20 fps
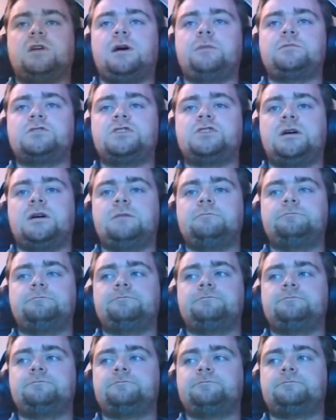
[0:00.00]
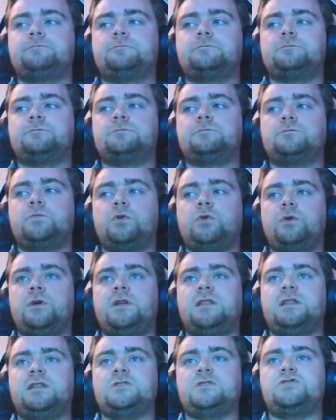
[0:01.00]
shot. We were
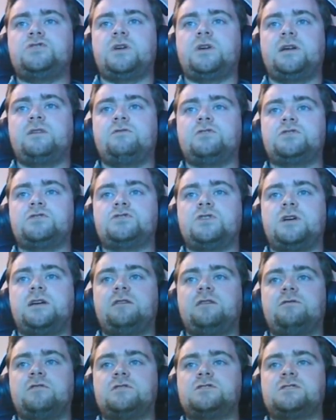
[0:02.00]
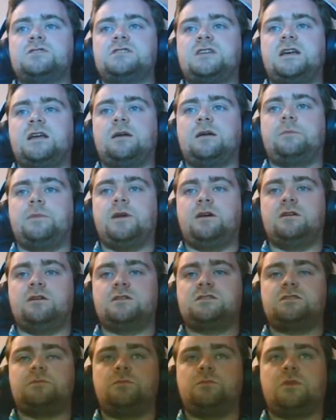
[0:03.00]
hitting the driver just to get up here
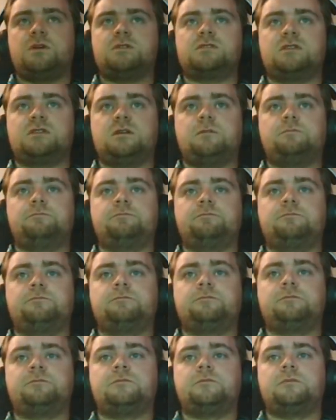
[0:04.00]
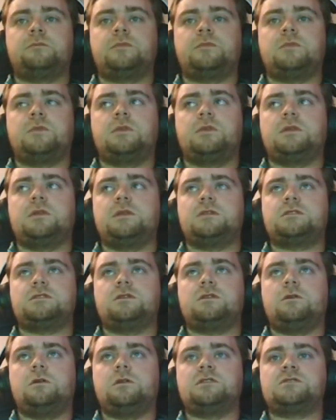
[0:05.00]
somewhere. So this
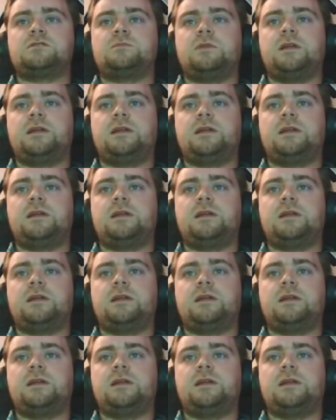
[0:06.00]
hole is playing a